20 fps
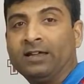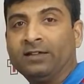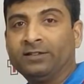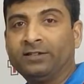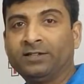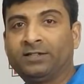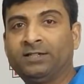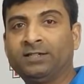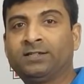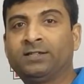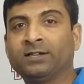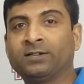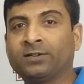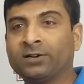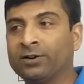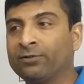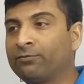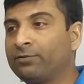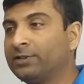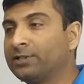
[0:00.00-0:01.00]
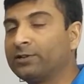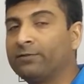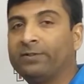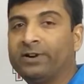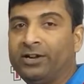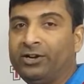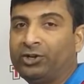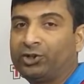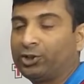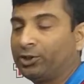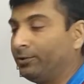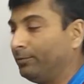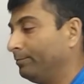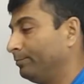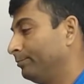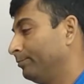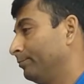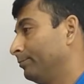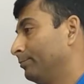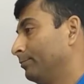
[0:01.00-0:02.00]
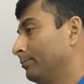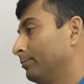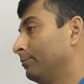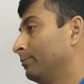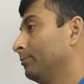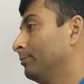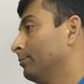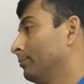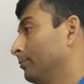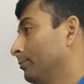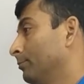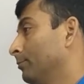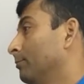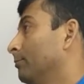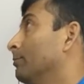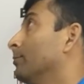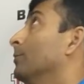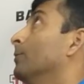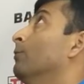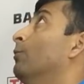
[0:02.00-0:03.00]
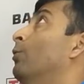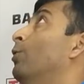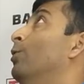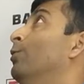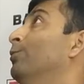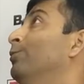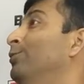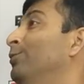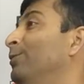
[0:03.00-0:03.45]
This is the Turn Reserve edition. Whoa.